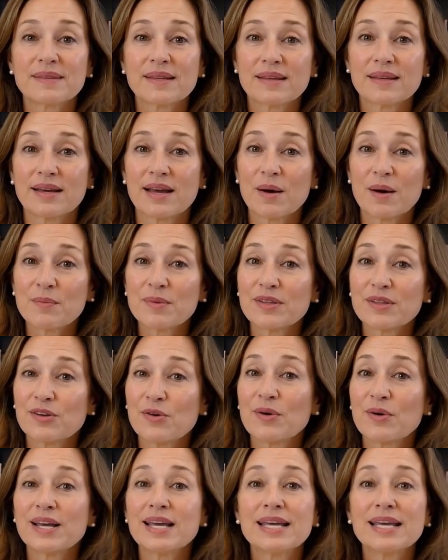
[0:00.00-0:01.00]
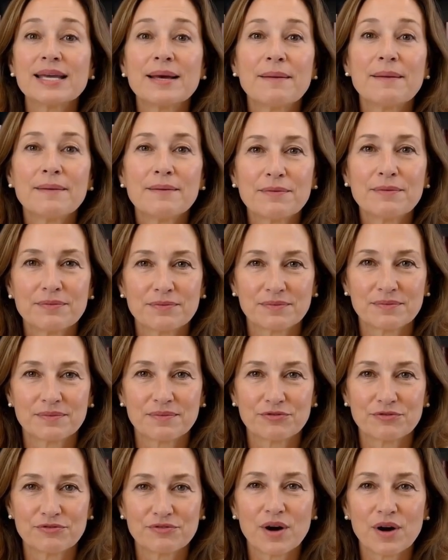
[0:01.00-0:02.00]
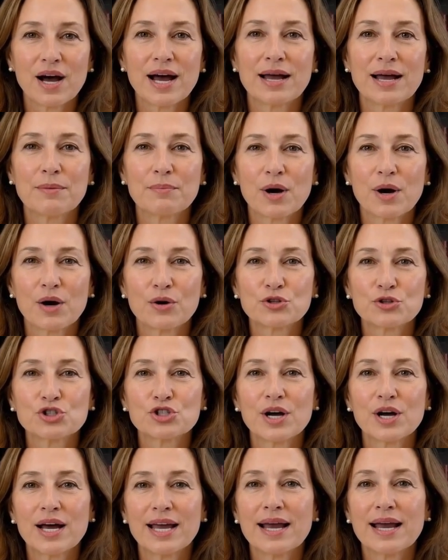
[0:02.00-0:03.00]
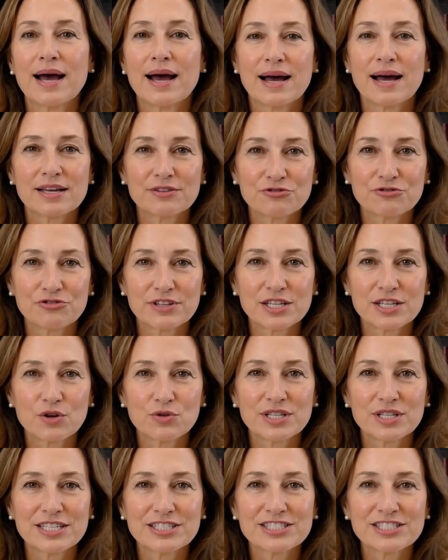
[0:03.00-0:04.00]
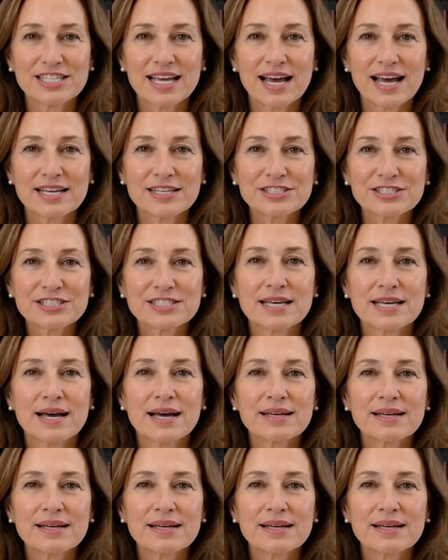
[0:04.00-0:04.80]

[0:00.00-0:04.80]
Number 3. Fine bone china and figurine sets.